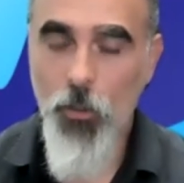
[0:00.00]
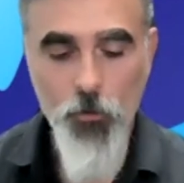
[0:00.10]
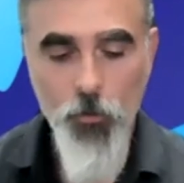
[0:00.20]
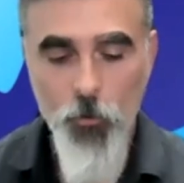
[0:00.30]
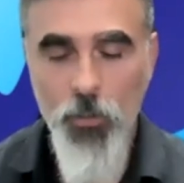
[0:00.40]

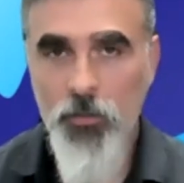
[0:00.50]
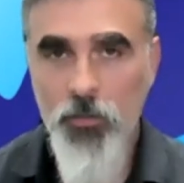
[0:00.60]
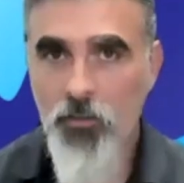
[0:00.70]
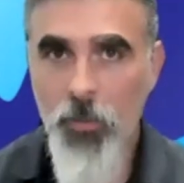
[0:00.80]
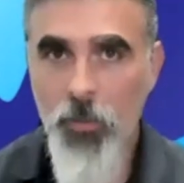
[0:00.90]
Do you need to
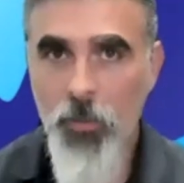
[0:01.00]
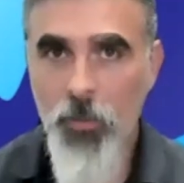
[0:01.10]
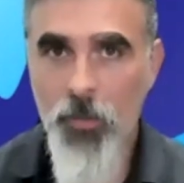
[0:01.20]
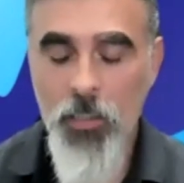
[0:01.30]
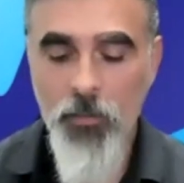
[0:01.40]

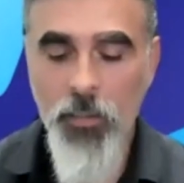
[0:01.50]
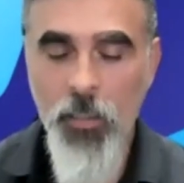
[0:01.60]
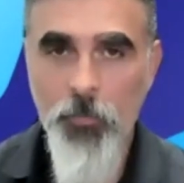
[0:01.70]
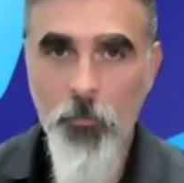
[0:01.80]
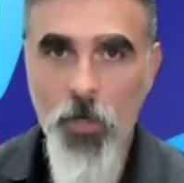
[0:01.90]
spend that
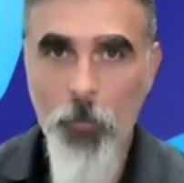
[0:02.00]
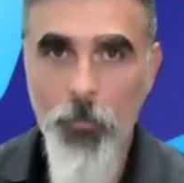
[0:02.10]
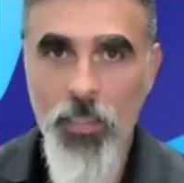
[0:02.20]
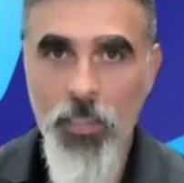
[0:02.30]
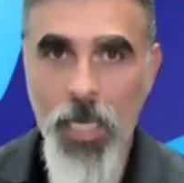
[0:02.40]
money to keep
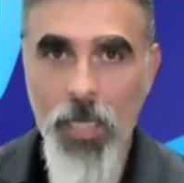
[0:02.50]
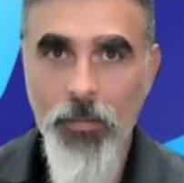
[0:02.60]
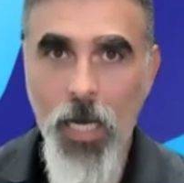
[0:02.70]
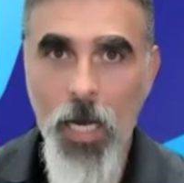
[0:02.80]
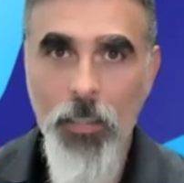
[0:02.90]
the property
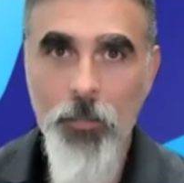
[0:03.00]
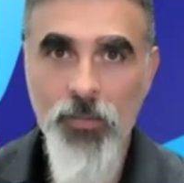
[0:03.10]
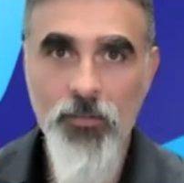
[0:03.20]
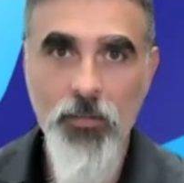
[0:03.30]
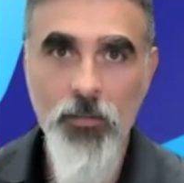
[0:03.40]
at the
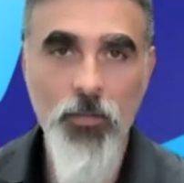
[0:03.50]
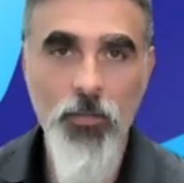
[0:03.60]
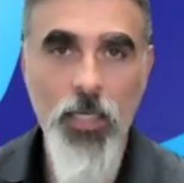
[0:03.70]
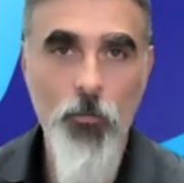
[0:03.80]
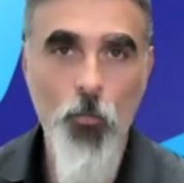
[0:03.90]
occupancy
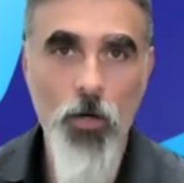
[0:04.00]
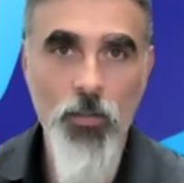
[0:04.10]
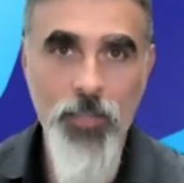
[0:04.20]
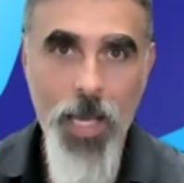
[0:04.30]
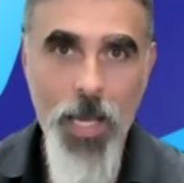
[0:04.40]
level
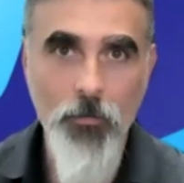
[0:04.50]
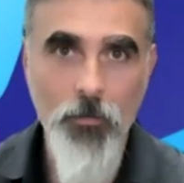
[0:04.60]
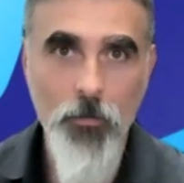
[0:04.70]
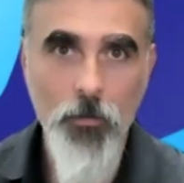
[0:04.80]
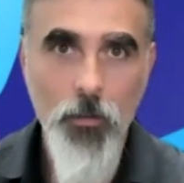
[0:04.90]
where it's
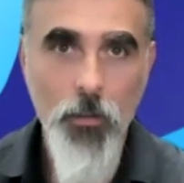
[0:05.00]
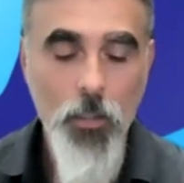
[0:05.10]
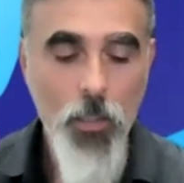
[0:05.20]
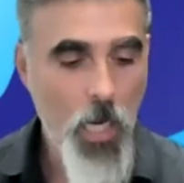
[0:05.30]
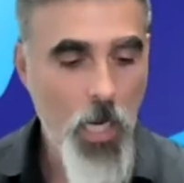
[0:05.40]
at?
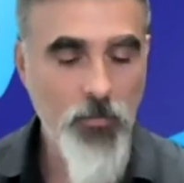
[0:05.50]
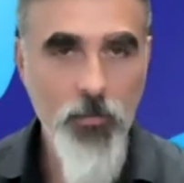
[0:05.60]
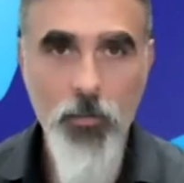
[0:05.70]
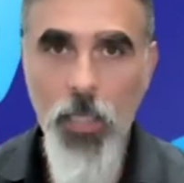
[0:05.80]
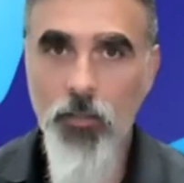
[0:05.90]

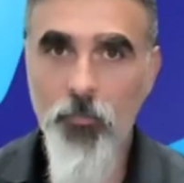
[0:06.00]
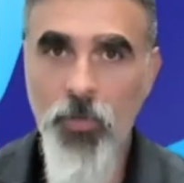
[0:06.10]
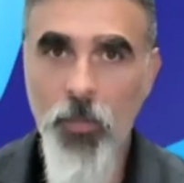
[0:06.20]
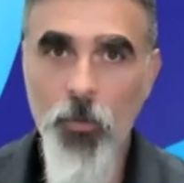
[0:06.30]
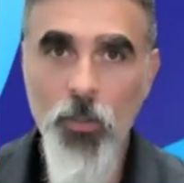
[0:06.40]
I see a
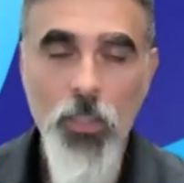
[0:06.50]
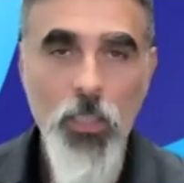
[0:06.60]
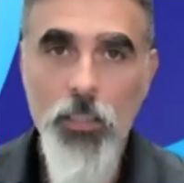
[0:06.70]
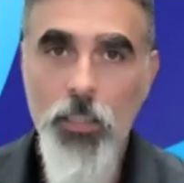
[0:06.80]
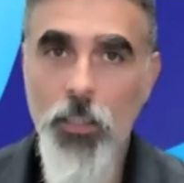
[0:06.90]
lot of
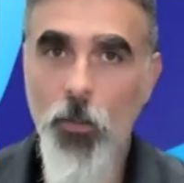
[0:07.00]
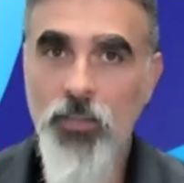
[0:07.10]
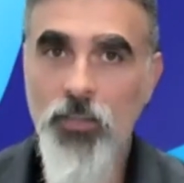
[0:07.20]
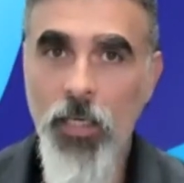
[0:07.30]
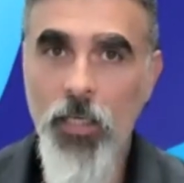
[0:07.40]
people,
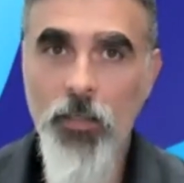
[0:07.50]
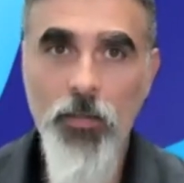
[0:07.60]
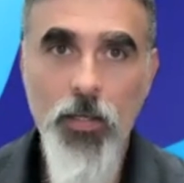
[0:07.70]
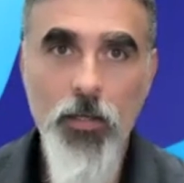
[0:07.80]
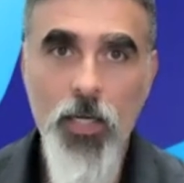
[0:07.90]

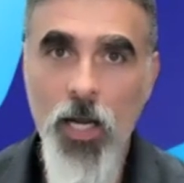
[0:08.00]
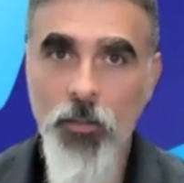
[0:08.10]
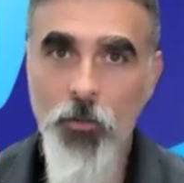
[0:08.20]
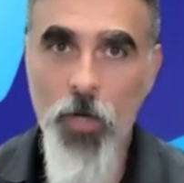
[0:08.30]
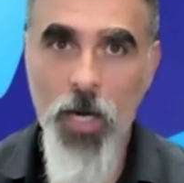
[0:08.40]
taking their
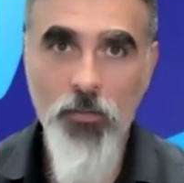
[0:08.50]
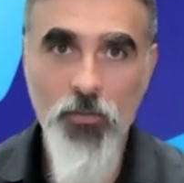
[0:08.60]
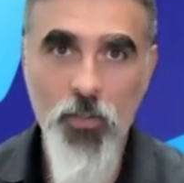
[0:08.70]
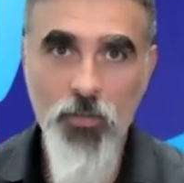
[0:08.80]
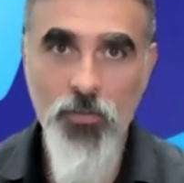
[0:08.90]

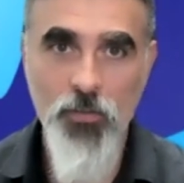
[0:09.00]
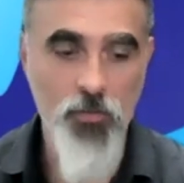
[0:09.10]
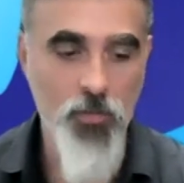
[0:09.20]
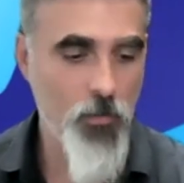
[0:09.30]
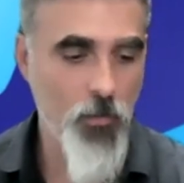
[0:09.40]
contract
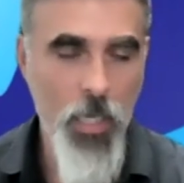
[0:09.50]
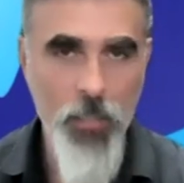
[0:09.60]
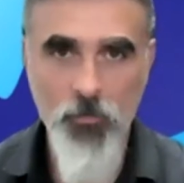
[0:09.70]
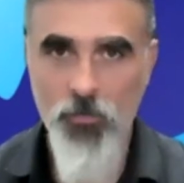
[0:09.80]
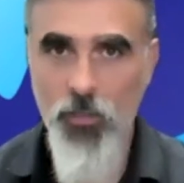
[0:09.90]
services,
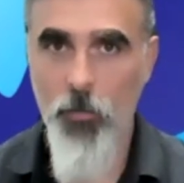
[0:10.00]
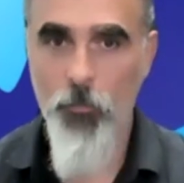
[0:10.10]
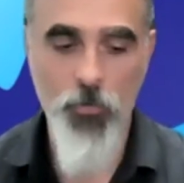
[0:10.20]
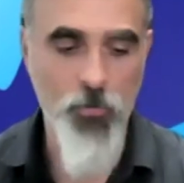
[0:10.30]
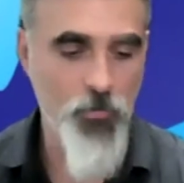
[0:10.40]
their
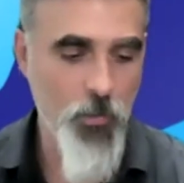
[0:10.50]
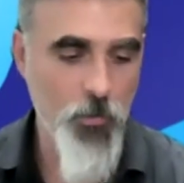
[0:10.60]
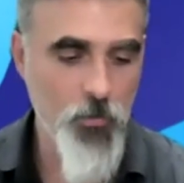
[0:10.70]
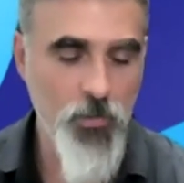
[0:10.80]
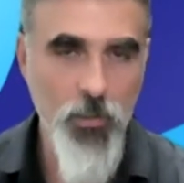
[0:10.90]

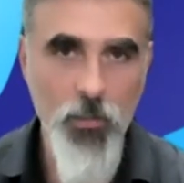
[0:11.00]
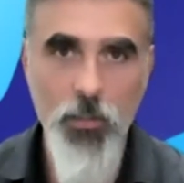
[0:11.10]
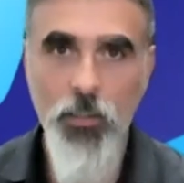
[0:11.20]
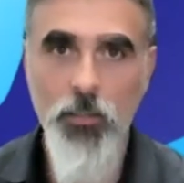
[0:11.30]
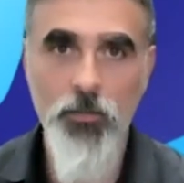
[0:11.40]
landscapers, their
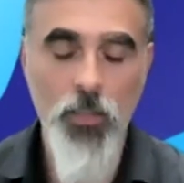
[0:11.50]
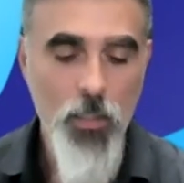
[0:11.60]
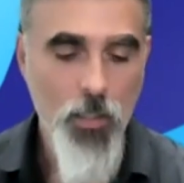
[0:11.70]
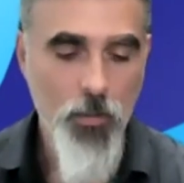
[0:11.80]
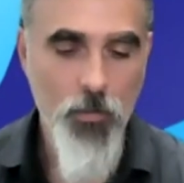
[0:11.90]

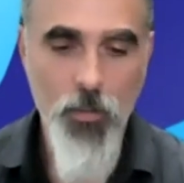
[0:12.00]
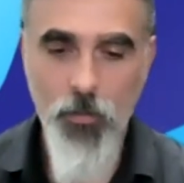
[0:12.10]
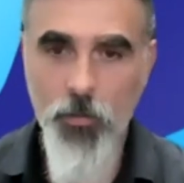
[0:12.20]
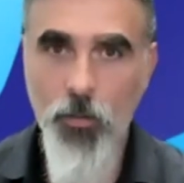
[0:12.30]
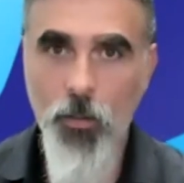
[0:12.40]
utilities,
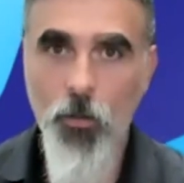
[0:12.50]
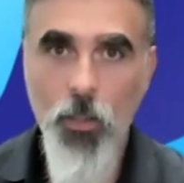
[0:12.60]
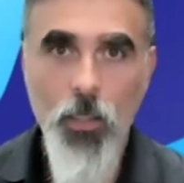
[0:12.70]
their,